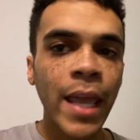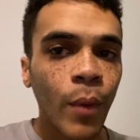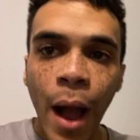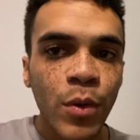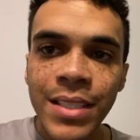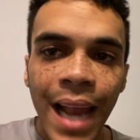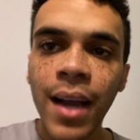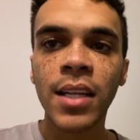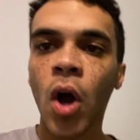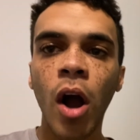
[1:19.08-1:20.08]
I was not
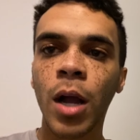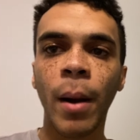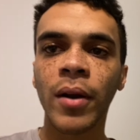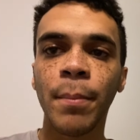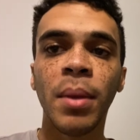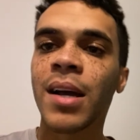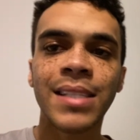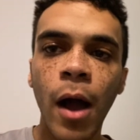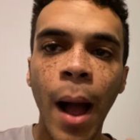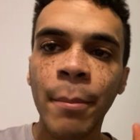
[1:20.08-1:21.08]
going to talk about him because
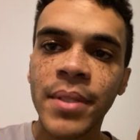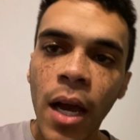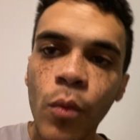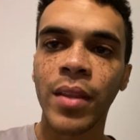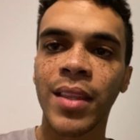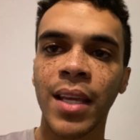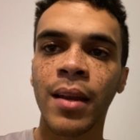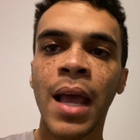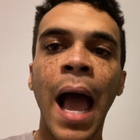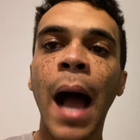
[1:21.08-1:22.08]
I'm done with it.
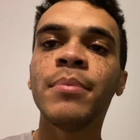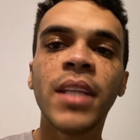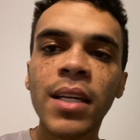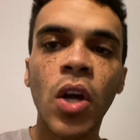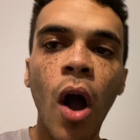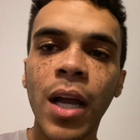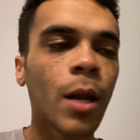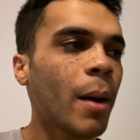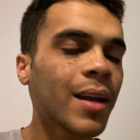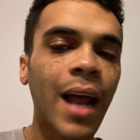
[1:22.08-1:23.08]
I'm done talking
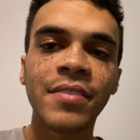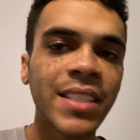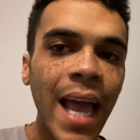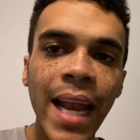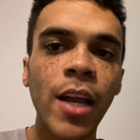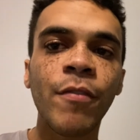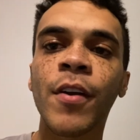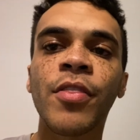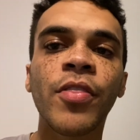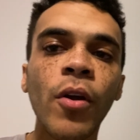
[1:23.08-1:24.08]
about it. I've sat here for
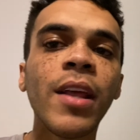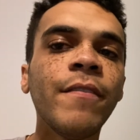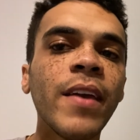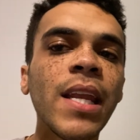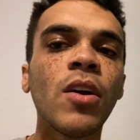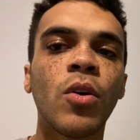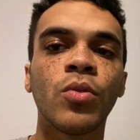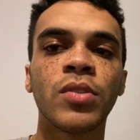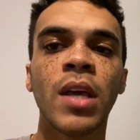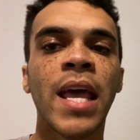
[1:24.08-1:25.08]
30
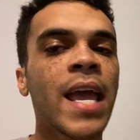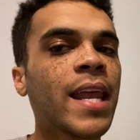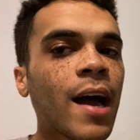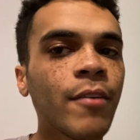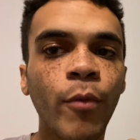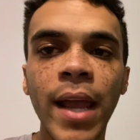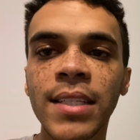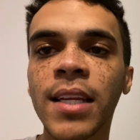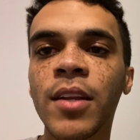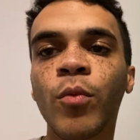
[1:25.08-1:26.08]
videos and I've
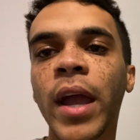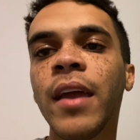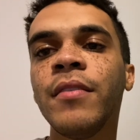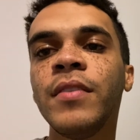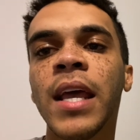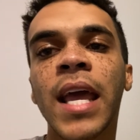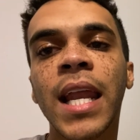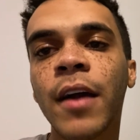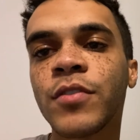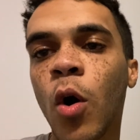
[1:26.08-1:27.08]
ranted and raved and
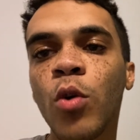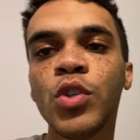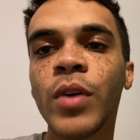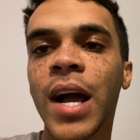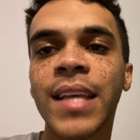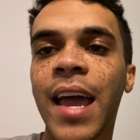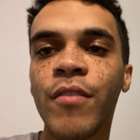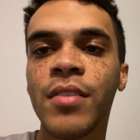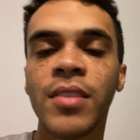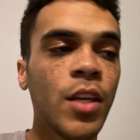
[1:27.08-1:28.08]
I've told you guys
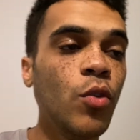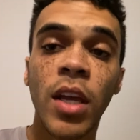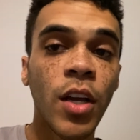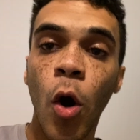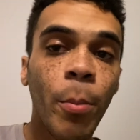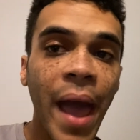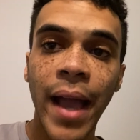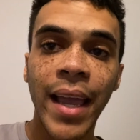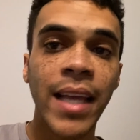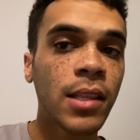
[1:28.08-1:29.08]
everything. You can go
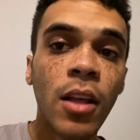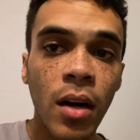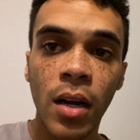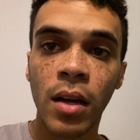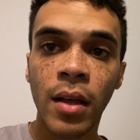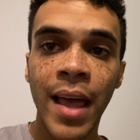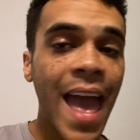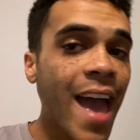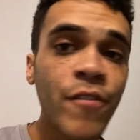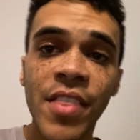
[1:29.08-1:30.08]
back and look.
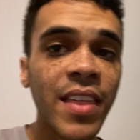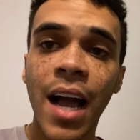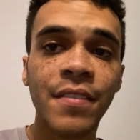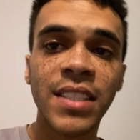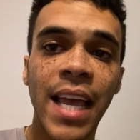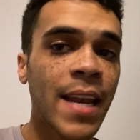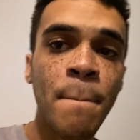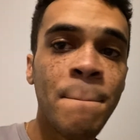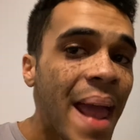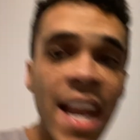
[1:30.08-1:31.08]
Everything I've said
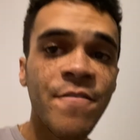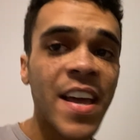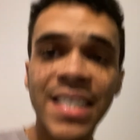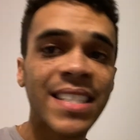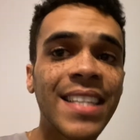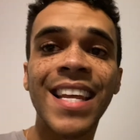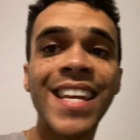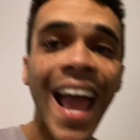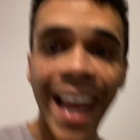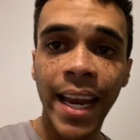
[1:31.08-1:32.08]
manifested
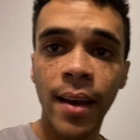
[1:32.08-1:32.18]
tonight.